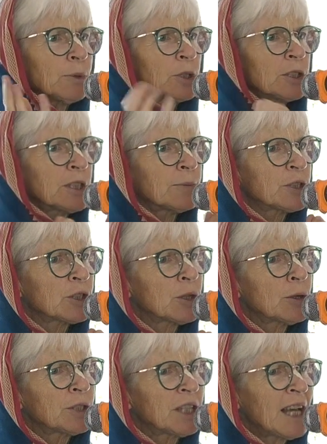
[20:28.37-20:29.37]
Because they were
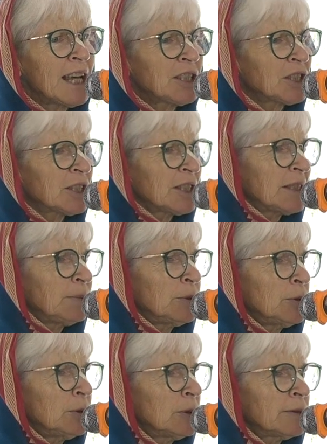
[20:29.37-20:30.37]
so attached to these
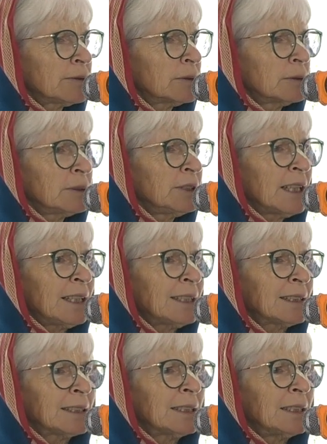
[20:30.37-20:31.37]
beautiful,
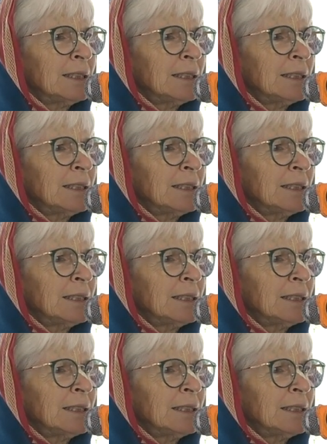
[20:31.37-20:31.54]
young,